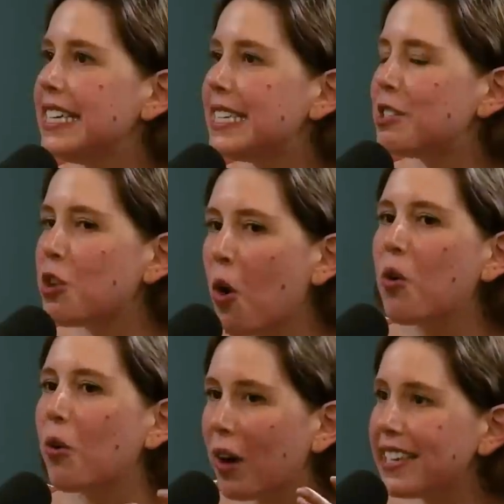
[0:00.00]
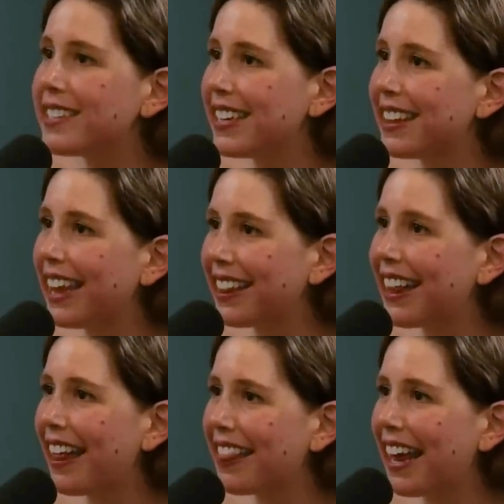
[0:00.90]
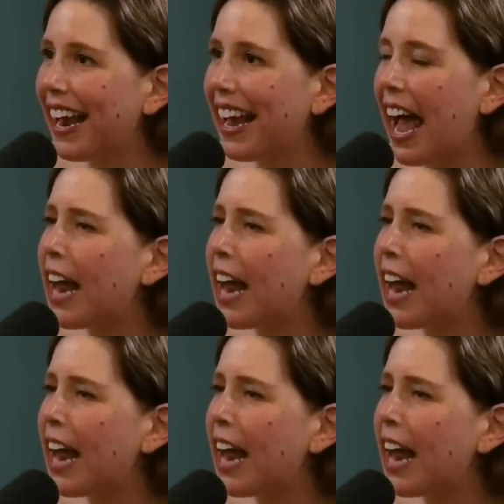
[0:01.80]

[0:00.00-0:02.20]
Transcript: is so crazy that that I